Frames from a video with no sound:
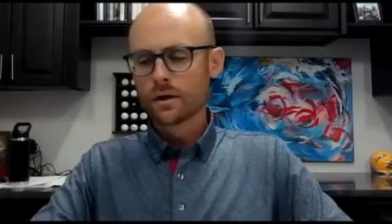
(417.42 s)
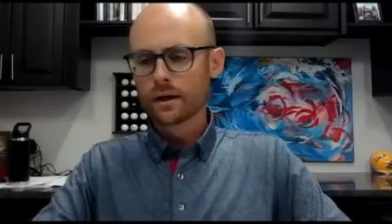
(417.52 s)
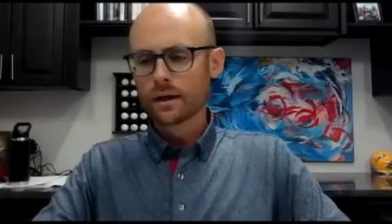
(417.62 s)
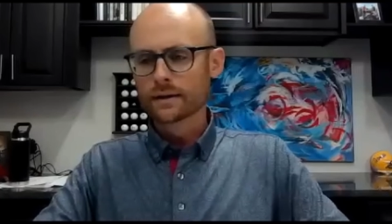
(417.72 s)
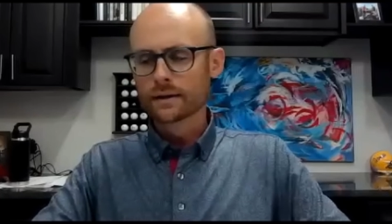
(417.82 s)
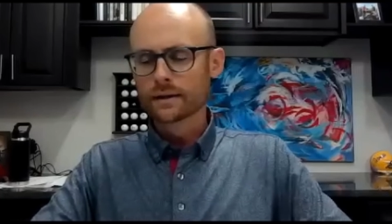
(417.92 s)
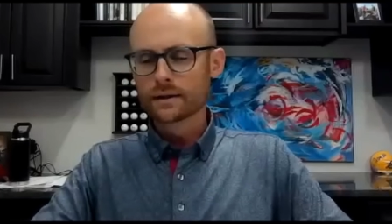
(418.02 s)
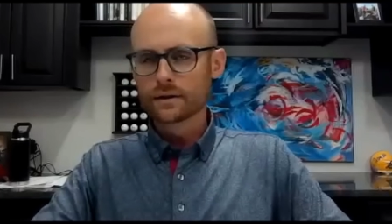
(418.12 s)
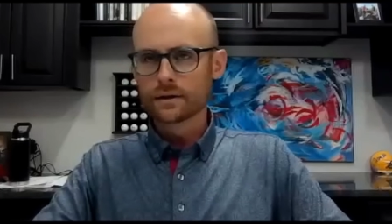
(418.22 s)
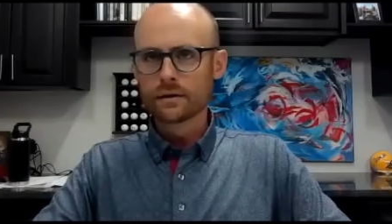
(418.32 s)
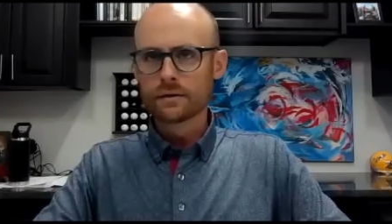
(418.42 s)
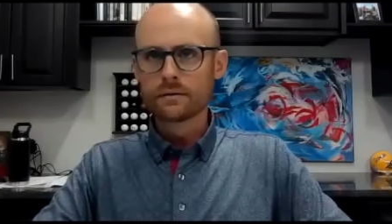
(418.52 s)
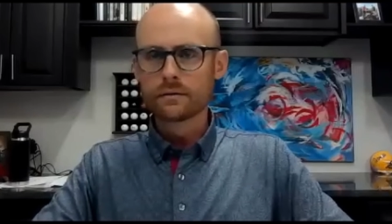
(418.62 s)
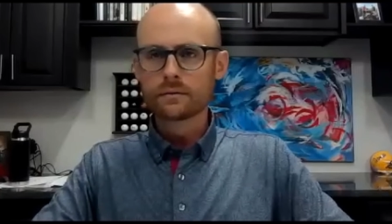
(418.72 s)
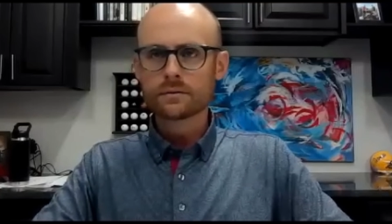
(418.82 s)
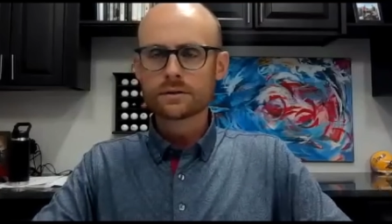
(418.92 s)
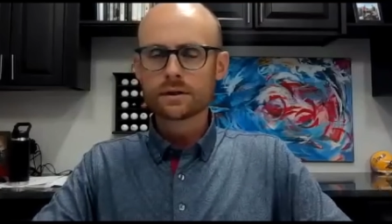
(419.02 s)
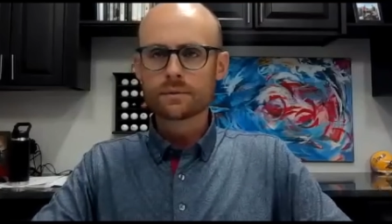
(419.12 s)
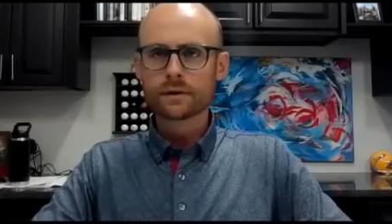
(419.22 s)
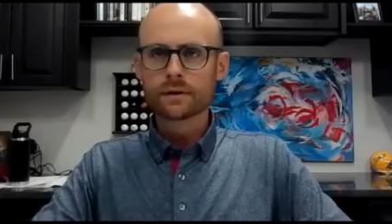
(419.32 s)
And I think
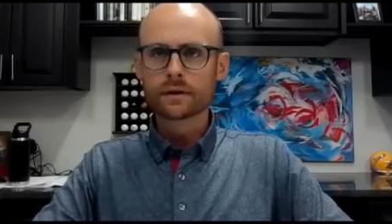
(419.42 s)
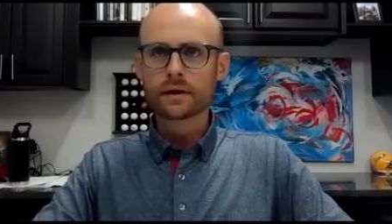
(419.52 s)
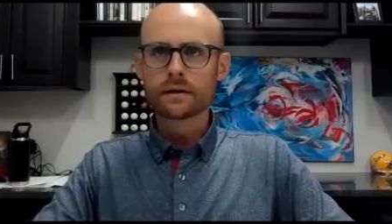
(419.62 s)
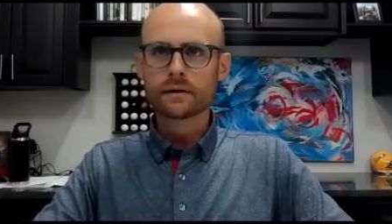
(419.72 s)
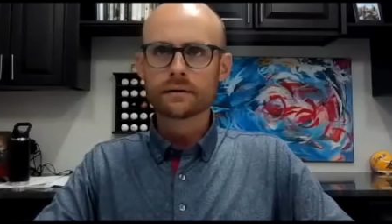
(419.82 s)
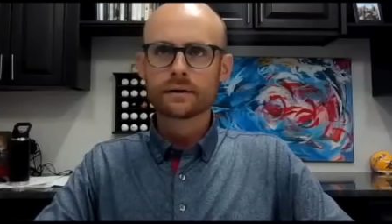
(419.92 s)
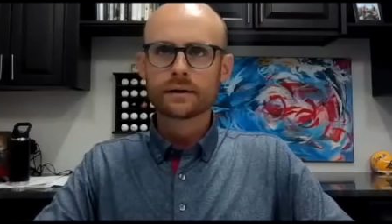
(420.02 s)
something that